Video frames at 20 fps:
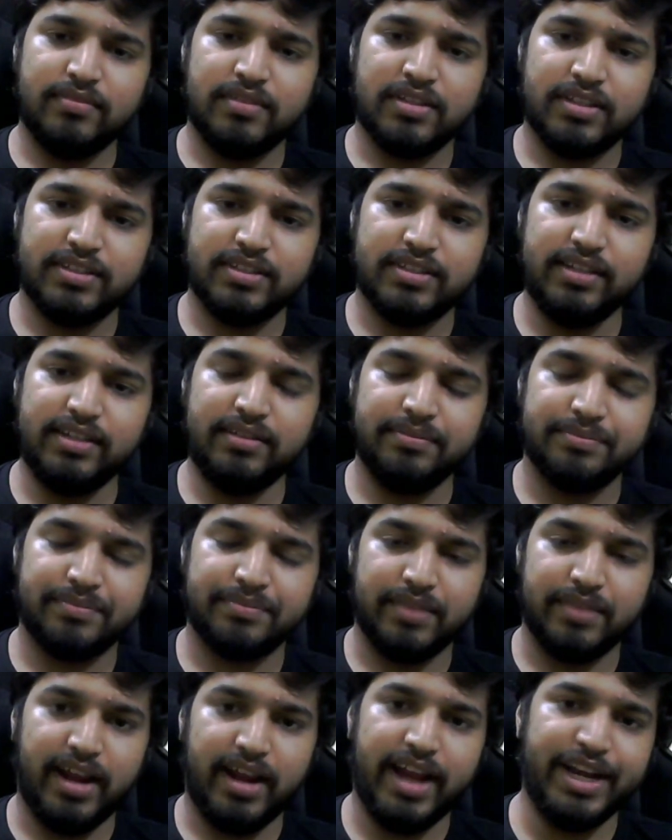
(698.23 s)
See,
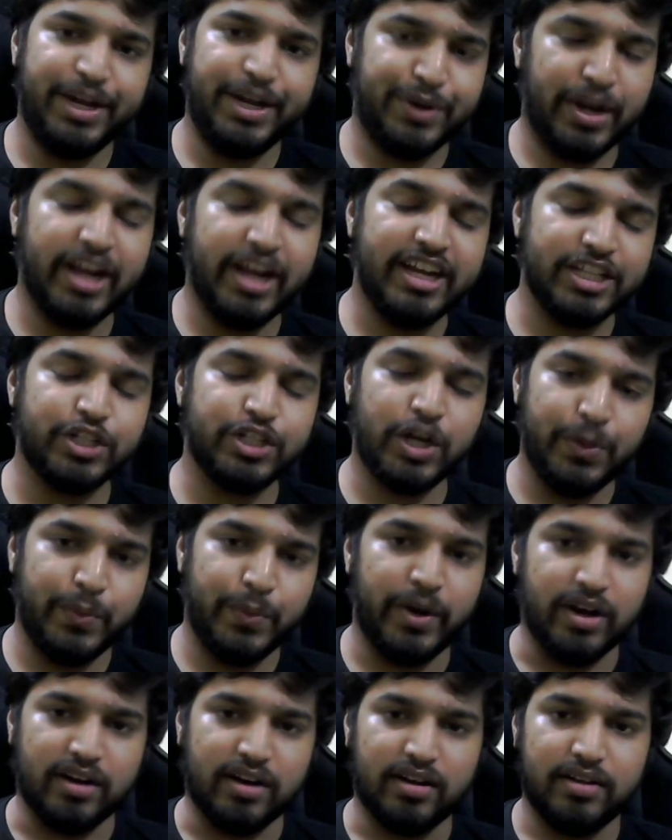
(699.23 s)
and it's going to
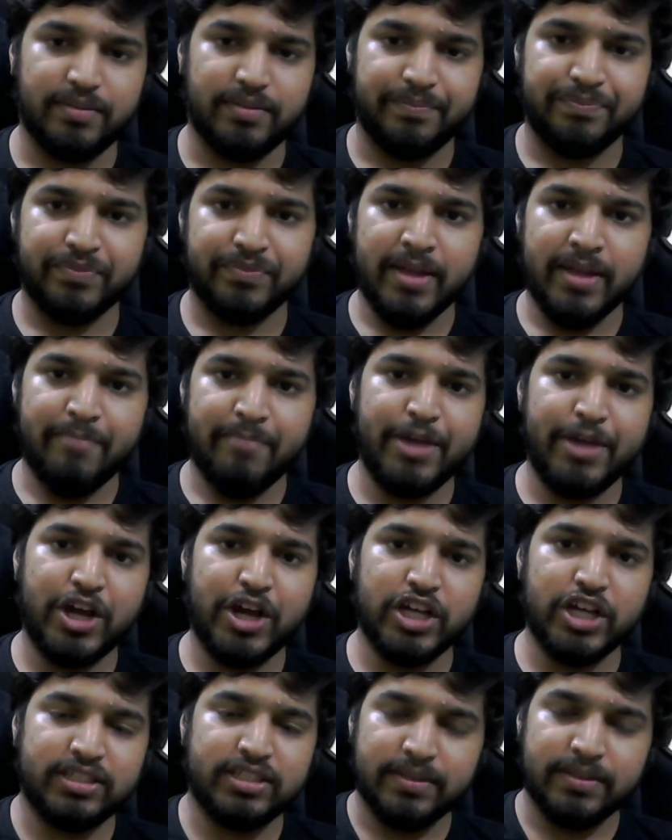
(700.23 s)
work
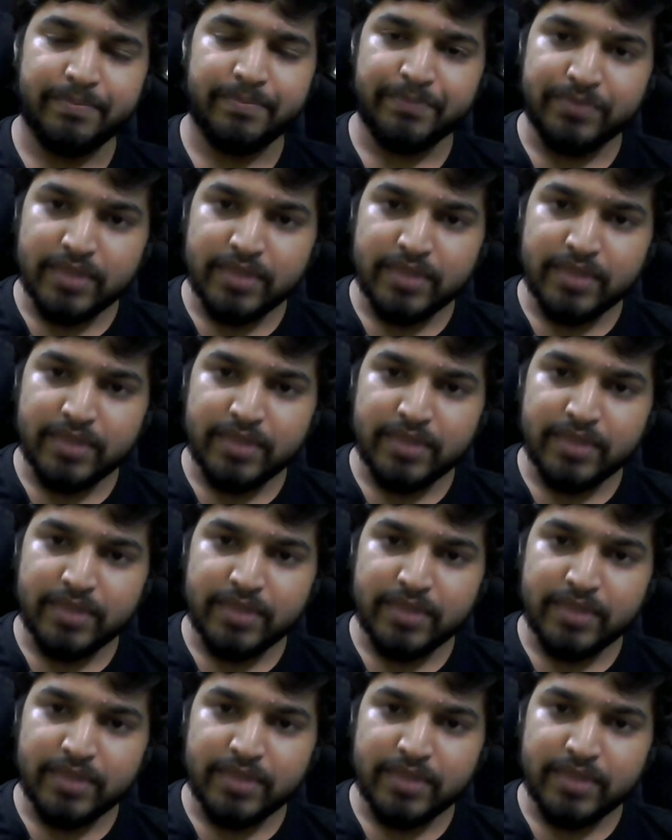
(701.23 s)
because